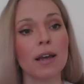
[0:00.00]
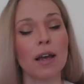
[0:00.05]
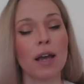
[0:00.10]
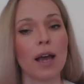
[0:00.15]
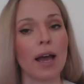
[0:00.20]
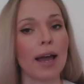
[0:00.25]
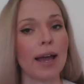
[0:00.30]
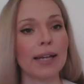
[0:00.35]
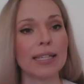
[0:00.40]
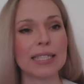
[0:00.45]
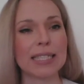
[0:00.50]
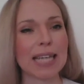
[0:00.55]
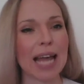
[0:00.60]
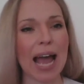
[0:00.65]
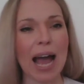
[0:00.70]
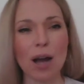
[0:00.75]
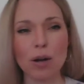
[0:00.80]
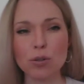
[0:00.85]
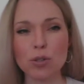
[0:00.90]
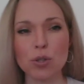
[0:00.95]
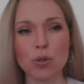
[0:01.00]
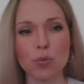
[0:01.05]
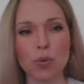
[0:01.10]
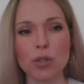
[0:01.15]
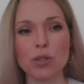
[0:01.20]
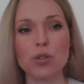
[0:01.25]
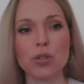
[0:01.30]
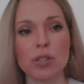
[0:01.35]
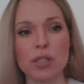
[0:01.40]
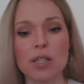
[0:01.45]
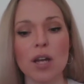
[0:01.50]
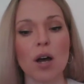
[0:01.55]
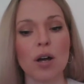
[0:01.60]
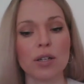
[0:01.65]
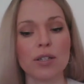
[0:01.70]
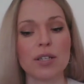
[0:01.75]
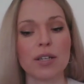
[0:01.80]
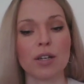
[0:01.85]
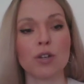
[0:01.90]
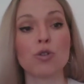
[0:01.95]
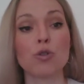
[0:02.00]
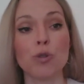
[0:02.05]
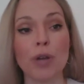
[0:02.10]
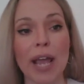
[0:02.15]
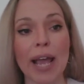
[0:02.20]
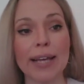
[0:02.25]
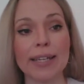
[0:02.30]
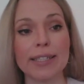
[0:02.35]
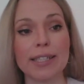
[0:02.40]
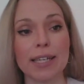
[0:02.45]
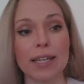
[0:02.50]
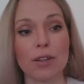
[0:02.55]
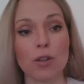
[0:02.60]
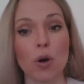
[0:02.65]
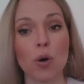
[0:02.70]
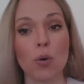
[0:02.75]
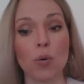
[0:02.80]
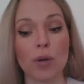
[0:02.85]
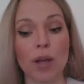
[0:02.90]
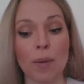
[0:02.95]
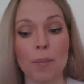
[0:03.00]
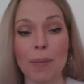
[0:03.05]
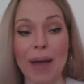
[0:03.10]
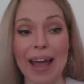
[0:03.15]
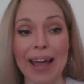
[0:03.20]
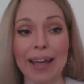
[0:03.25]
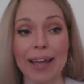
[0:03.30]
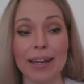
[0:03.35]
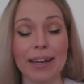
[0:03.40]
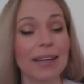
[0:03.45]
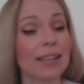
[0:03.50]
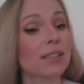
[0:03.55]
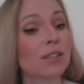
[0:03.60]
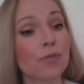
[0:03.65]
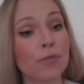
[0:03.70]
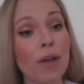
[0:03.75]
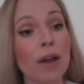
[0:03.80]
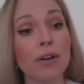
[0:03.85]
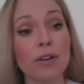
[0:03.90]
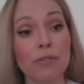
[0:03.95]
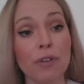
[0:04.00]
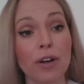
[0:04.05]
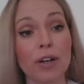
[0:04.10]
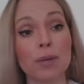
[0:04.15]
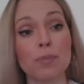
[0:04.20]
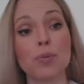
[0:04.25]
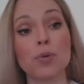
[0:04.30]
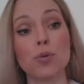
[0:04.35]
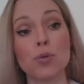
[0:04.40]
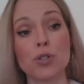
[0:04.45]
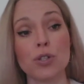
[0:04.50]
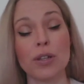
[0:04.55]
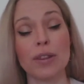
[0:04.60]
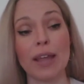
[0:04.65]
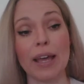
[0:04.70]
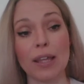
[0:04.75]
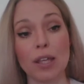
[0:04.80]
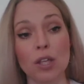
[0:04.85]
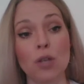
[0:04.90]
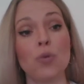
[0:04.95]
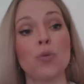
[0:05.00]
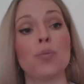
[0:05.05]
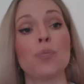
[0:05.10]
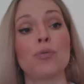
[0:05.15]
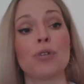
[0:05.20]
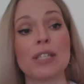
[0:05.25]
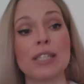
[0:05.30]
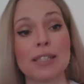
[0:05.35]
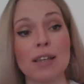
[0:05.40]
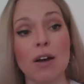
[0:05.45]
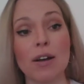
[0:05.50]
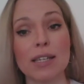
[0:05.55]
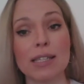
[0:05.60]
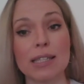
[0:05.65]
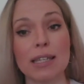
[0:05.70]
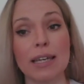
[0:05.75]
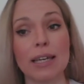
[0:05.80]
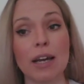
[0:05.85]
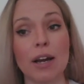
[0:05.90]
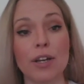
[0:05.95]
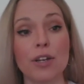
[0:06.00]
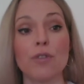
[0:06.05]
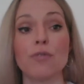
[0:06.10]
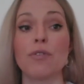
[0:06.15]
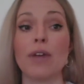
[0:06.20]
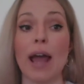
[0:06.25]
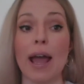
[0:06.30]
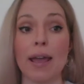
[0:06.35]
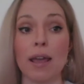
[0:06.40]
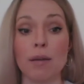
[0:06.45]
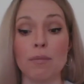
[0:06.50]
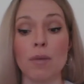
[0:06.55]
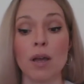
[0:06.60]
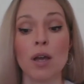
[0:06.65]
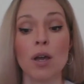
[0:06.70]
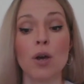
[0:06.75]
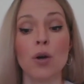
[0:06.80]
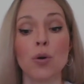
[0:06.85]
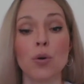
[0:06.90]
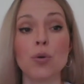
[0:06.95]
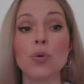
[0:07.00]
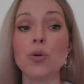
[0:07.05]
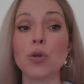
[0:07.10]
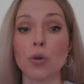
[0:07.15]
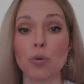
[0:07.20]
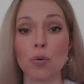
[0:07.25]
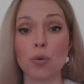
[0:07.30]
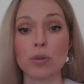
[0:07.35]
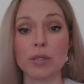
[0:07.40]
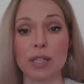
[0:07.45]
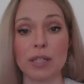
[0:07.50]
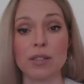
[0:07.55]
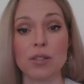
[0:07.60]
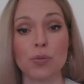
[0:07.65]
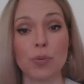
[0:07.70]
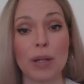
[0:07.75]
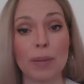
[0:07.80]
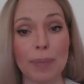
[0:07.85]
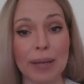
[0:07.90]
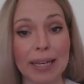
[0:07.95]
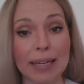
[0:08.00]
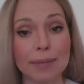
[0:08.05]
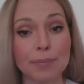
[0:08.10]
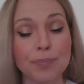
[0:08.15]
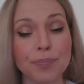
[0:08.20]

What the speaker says: and how do you want to start creating the whole campaign? It's very, very important that you precisely kind of name who your audience will be.